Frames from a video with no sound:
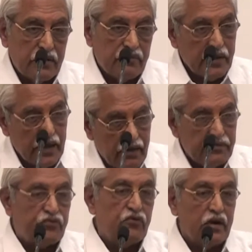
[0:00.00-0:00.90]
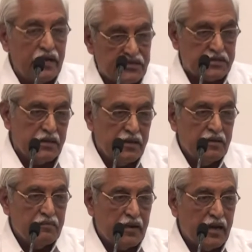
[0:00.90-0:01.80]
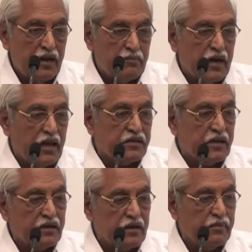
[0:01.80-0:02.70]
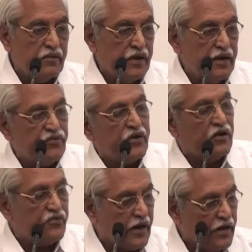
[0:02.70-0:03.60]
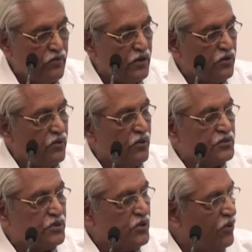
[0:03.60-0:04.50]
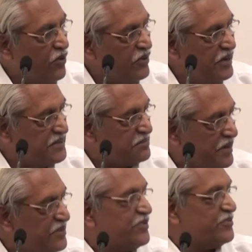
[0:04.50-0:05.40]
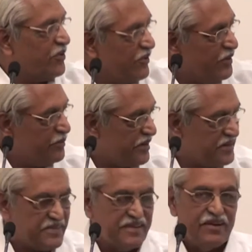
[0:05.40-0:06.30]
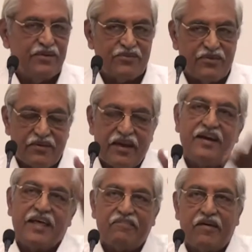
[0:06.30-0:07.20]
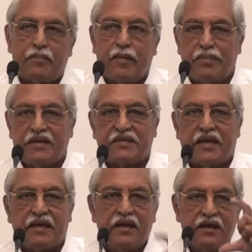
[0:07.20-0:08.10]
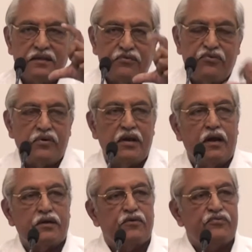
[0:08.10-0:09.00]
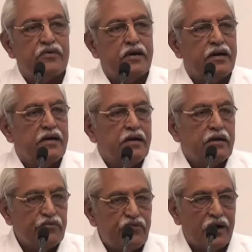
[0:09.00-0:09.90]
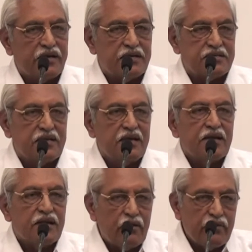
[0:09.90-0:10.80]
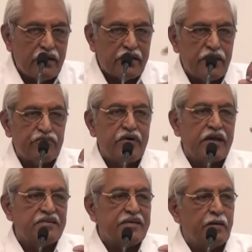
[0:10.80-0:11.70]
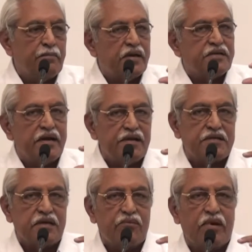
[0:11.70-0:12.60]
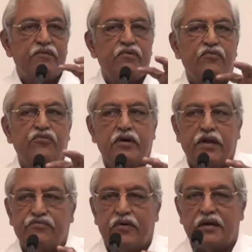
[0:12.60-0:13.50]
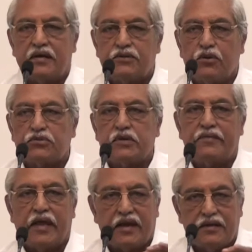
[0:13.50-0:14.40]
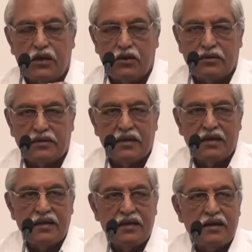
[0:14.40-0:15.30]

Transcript: We have the full list, but I think it will be very difficult for anyone to go through the whole list because it's so voluminous. So earlier we are publishing the full lot of defaulters. Now we have confined, it's an abridged edition, only the willful defaulters, those who have taken the loan,